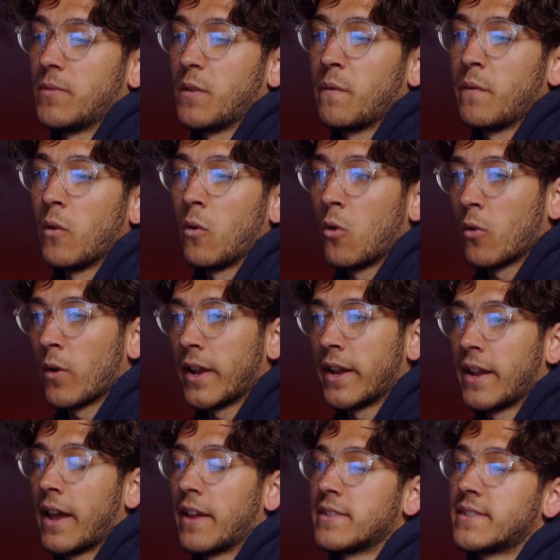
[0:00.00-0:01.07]
floor
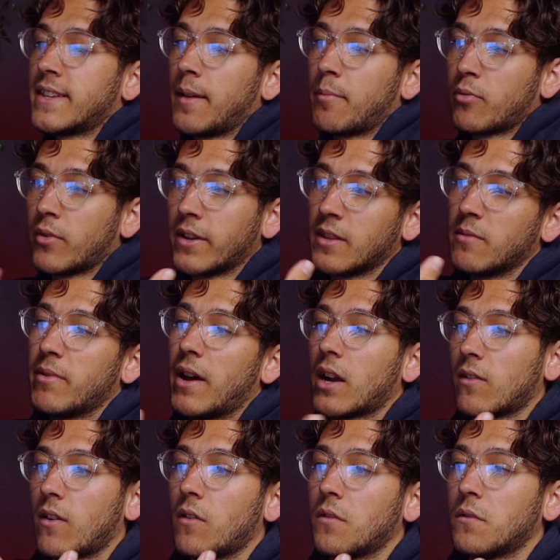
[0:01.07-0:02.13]
in and separate the
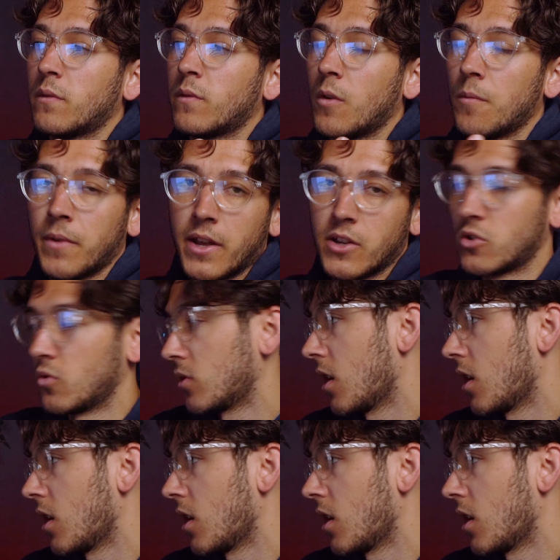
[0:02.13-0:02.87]
background from the actual